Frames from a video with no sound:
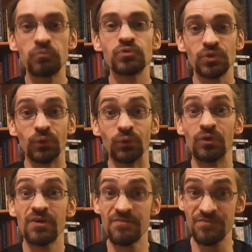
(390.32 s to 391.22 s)
So
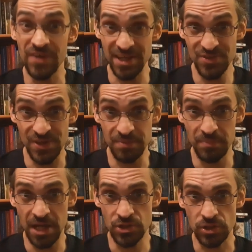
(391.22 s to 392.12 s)
fence in
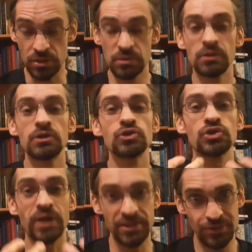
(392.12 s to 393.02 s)
measure,
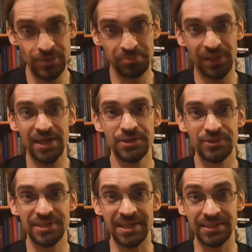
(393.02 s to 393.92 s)
try to apply your
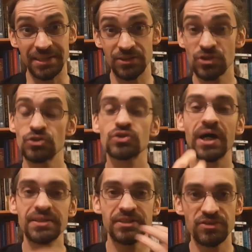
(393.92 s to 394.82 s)
techniques,
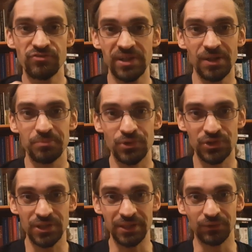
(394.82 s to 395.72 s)
try to develop your
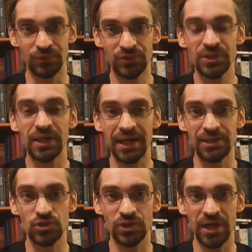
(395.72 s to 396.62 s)
skills,
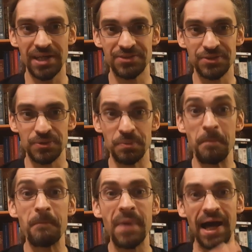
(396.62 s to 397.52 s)
and try to
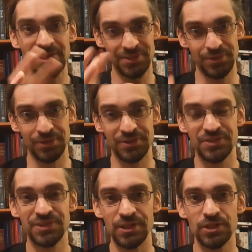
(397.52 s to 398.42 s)
master the
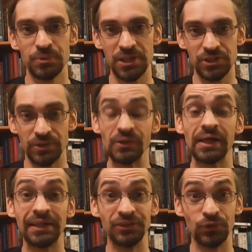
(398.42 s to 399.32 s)
situation,
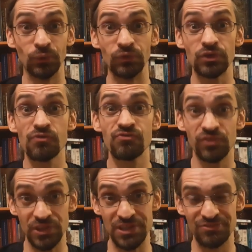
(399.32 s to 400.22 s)
and don't
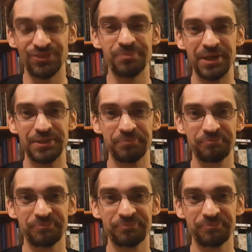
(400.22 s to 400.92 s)
flee from it.